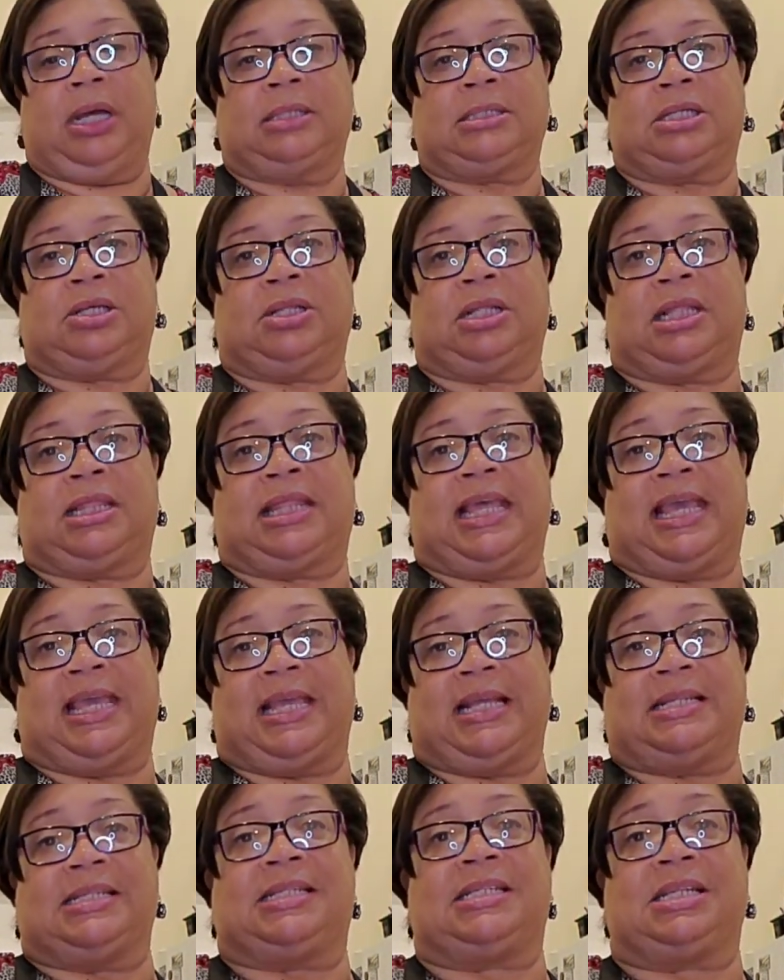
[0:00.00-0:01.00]
so that they
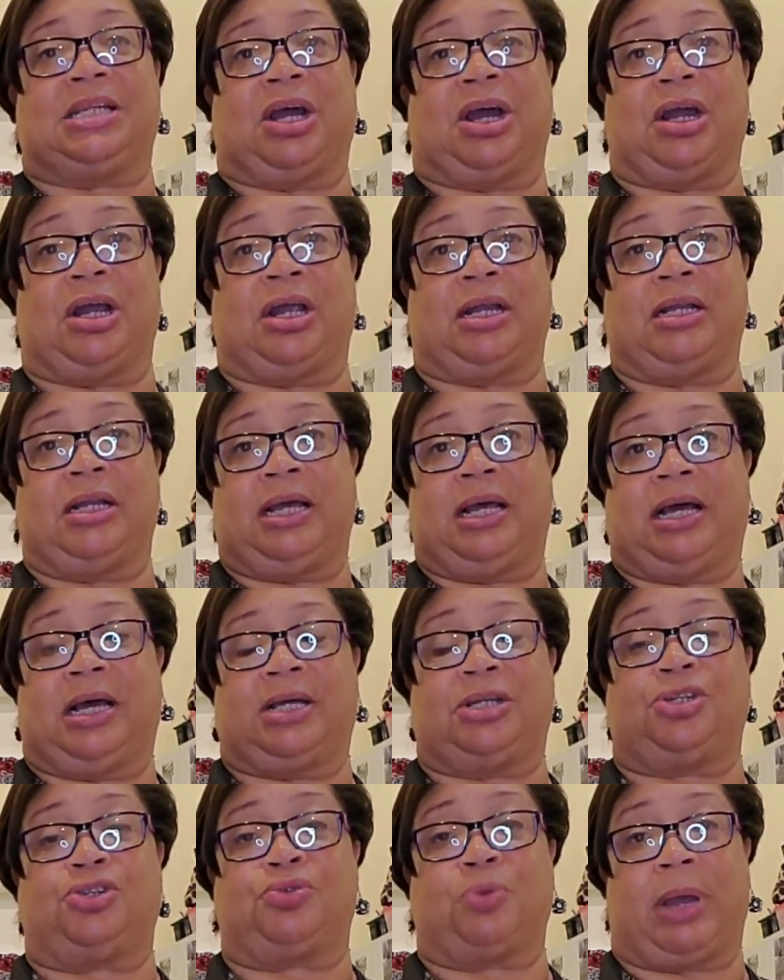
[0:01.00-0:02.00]
can start
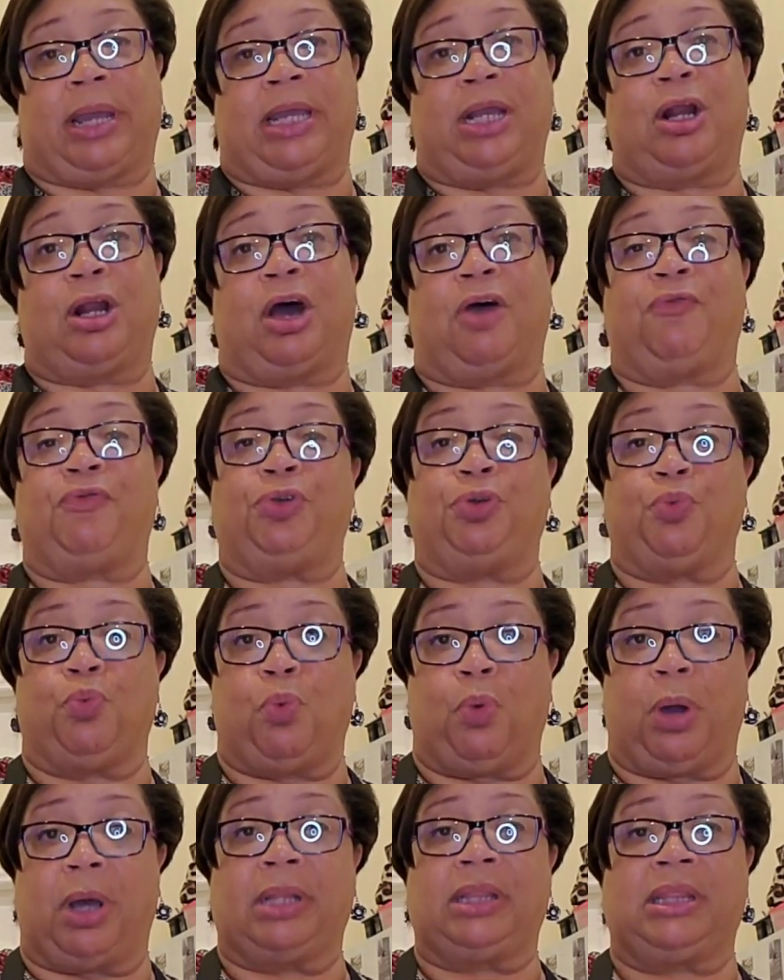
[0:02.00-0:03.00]
drying off. You
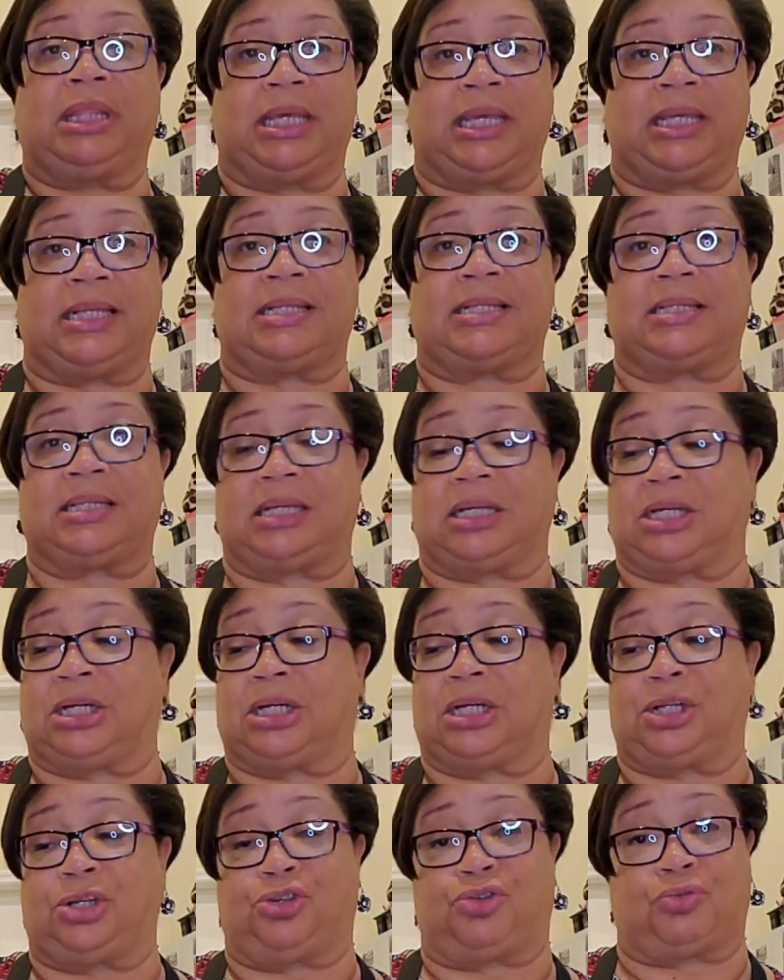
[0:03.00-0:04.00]
want these
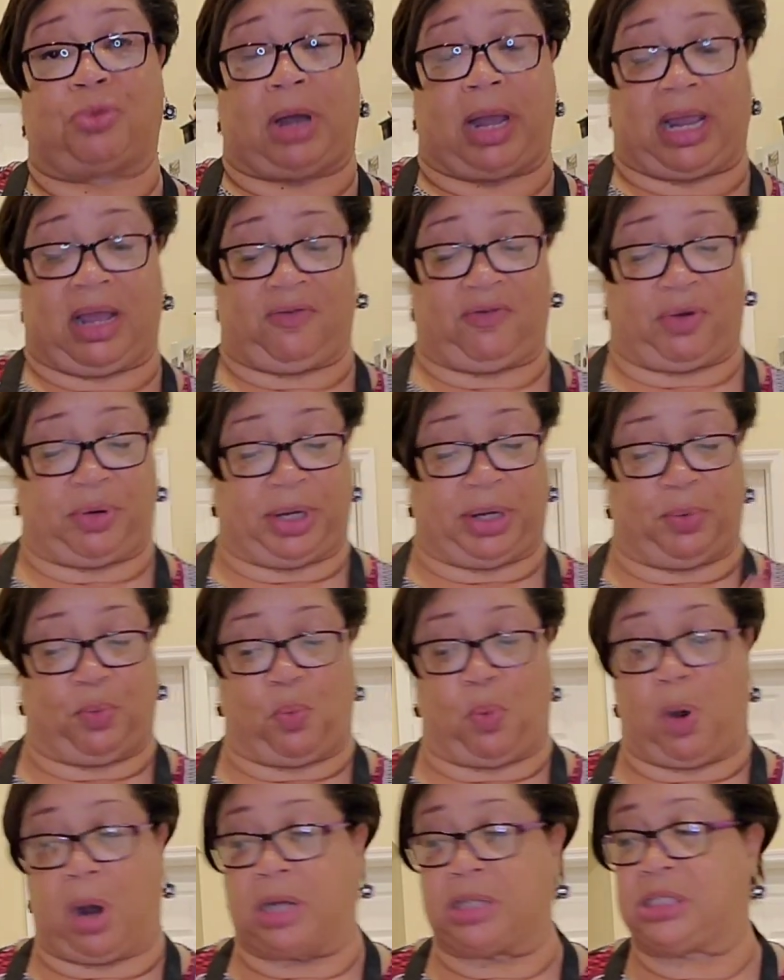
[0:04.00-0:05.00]
good and dry. I've already
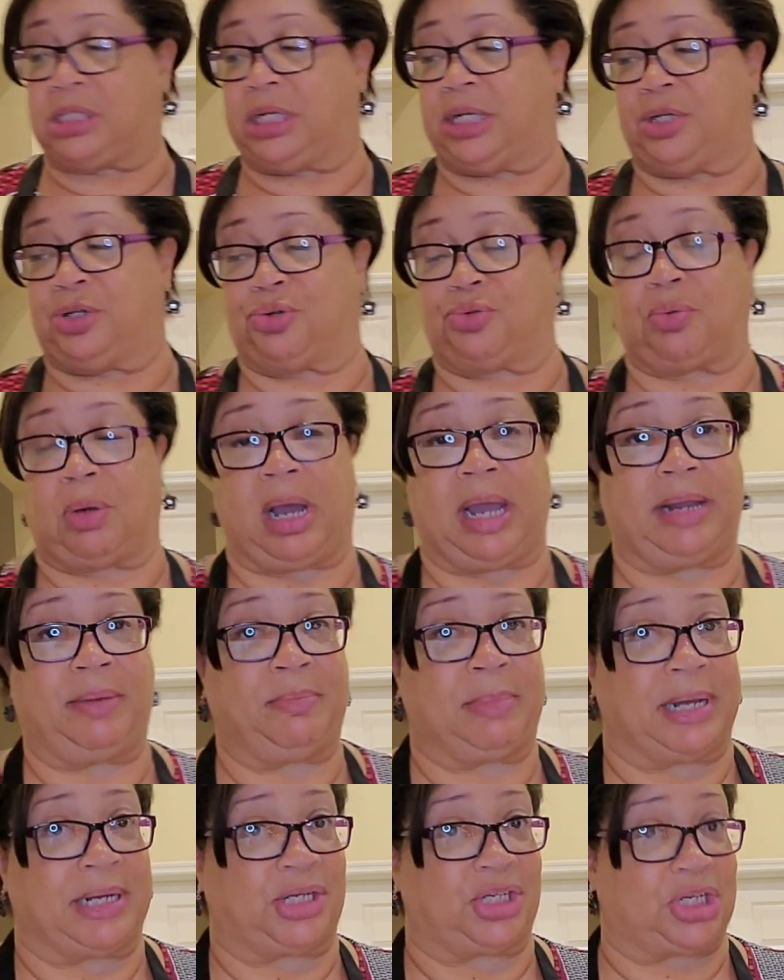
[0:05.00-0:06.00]
washed and
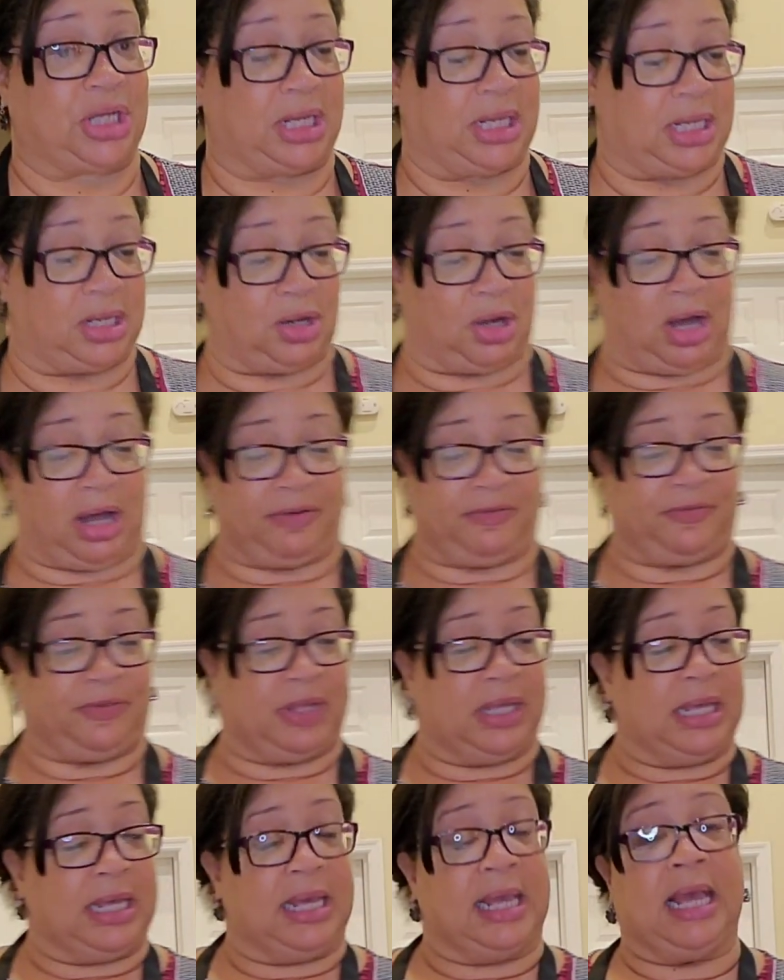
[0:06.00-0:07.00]
dried my chicken off,
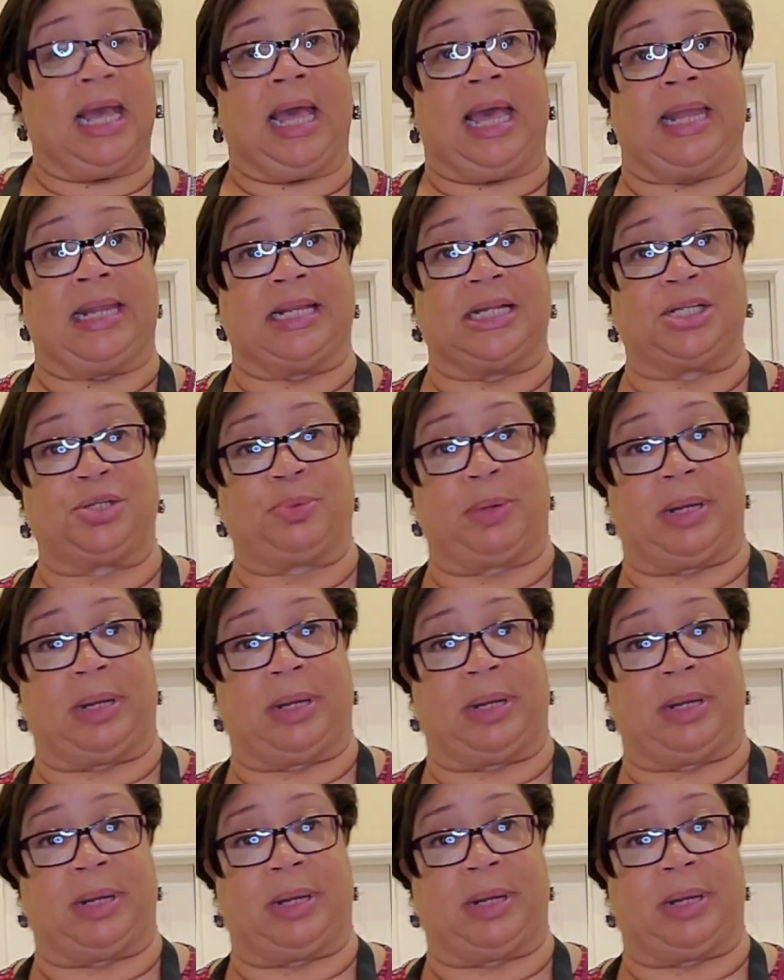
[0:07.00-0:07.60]
and it's